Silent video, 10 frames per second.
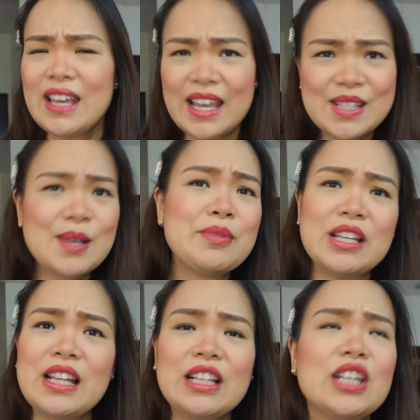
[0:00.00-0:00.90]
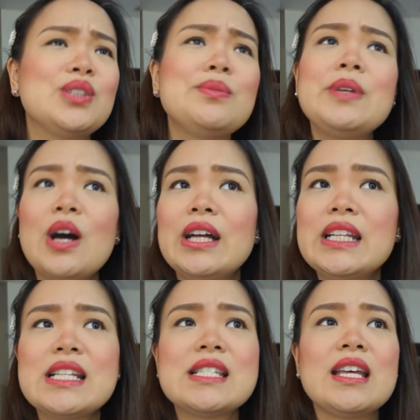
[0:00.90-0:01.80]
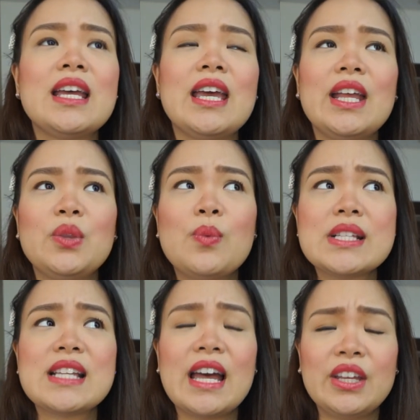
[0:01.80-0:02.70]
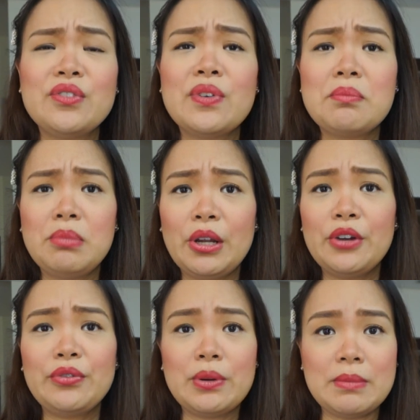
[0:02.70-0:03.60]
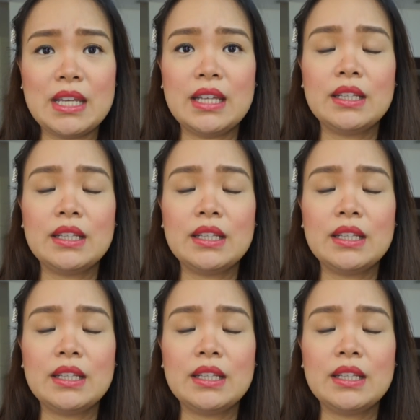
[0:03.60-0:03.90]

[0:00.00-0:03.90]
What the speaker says: It's something like that. To be honest, it was kind of a blur for me.